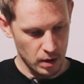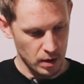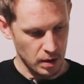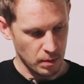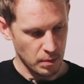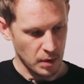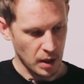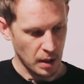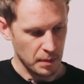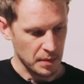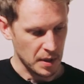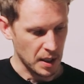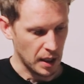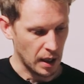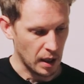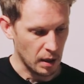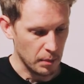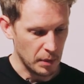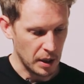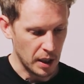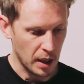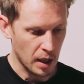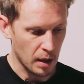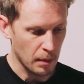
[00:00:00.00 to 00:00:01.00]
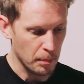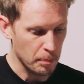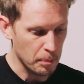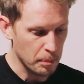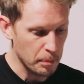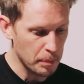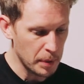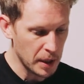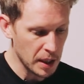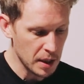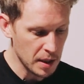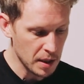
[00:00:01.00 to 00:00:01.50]
Sometimes they're going to be a
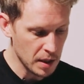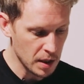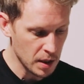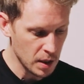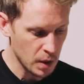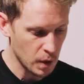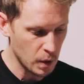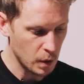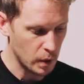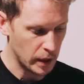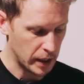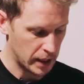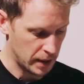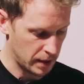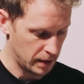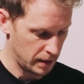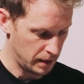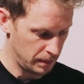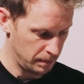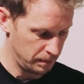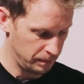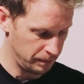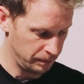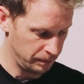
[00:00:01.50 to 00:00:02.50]
bit tight.